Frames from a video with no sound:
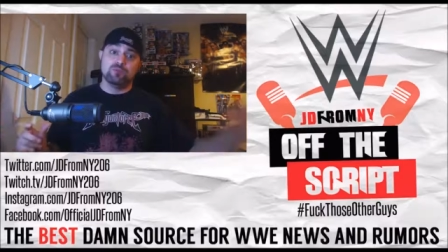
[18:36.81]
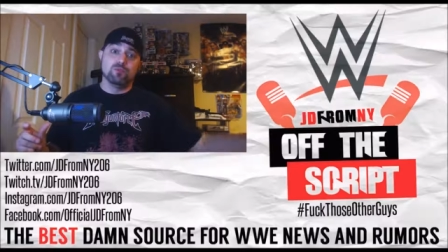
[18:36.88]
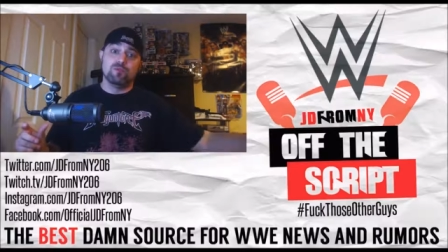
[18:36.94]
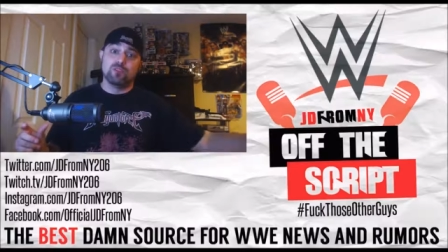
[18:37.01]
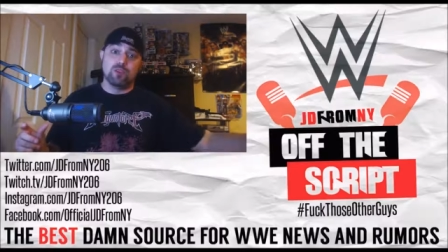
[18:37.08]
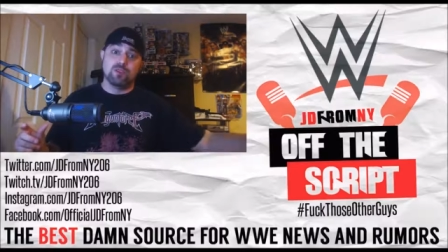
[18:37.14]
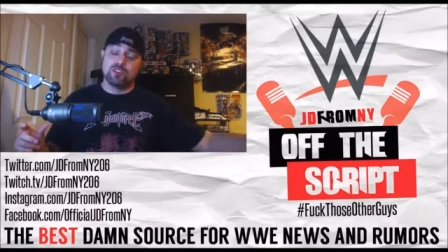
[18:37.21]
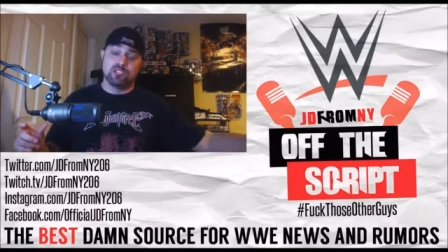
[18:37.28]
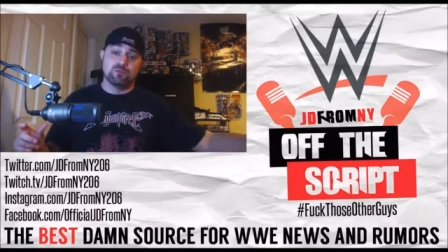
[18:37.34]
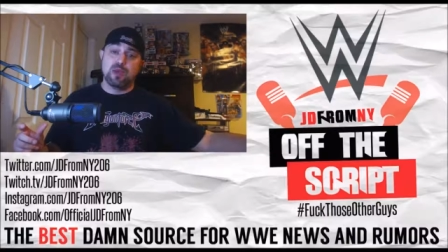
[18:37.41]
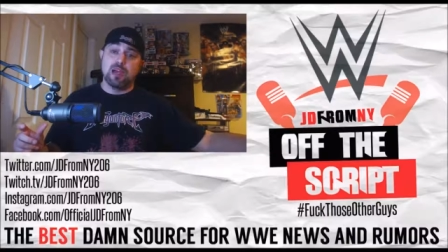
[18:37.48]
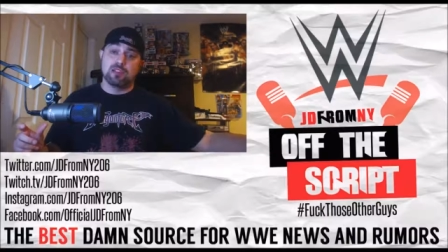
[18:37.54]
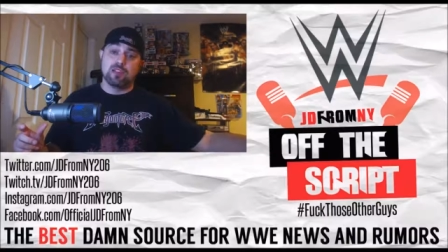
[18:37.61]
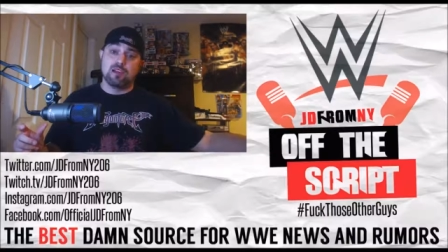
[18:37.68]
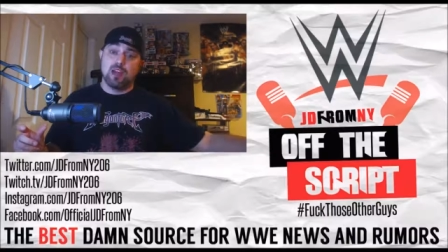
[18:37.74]
moving over to
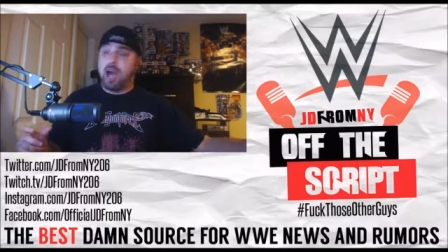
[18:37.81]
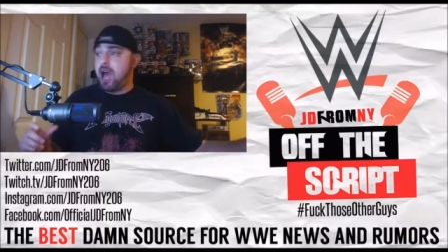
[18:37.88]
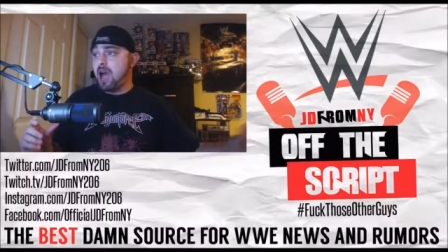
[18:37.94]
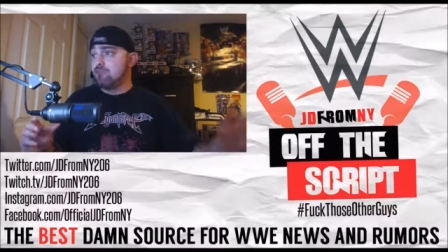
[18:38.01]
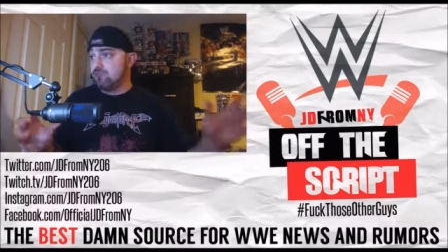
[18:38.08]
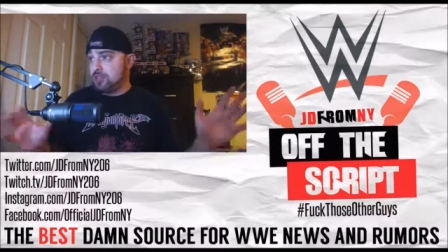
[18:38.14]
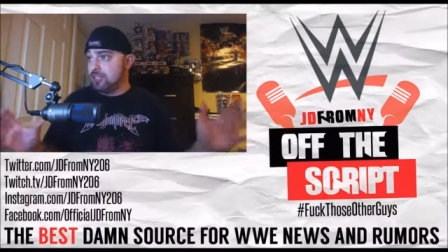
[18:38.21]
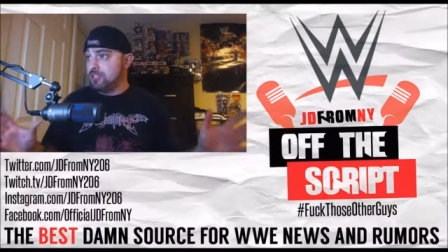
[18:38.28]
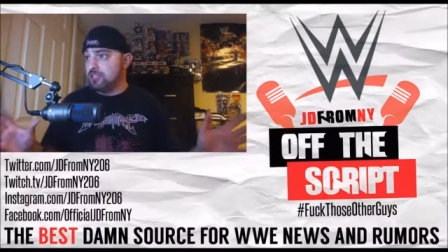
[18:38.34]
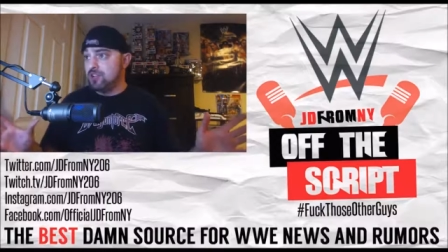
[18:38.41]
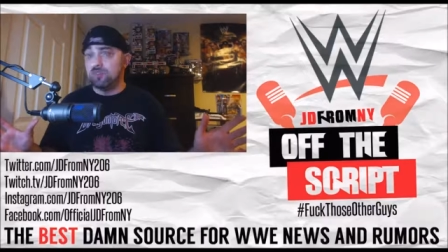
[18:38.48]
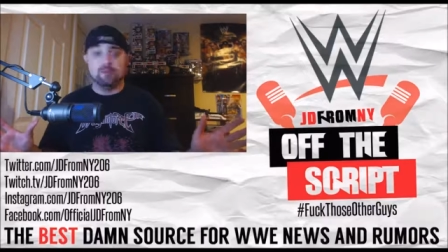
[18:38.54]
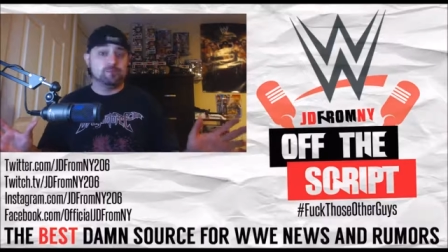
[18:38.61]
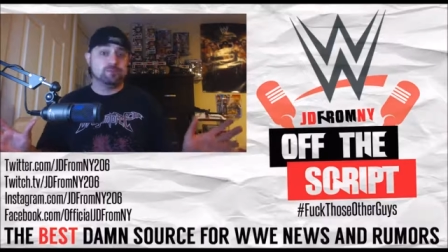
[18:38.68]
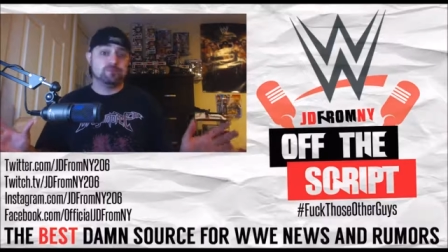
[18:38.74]
SmackDown. I, I really
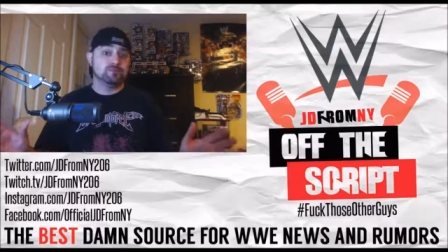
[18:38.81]
do.